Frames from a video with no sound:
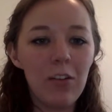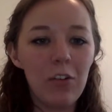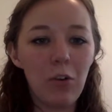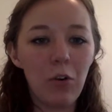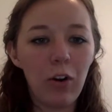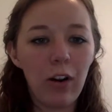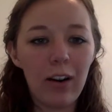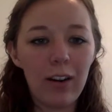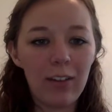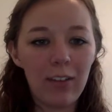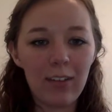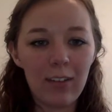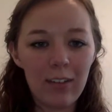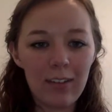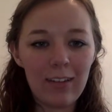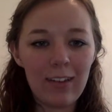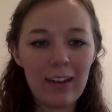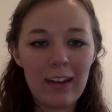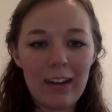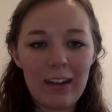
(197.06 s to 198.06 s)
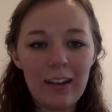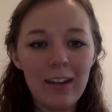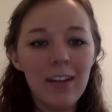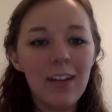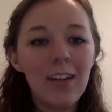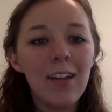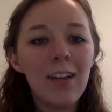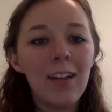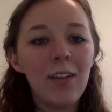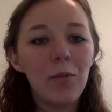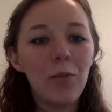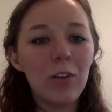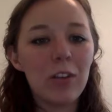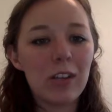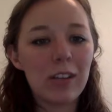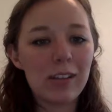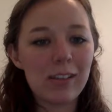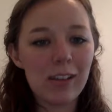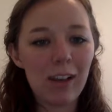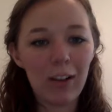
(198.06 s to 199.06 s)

tourist scene, which is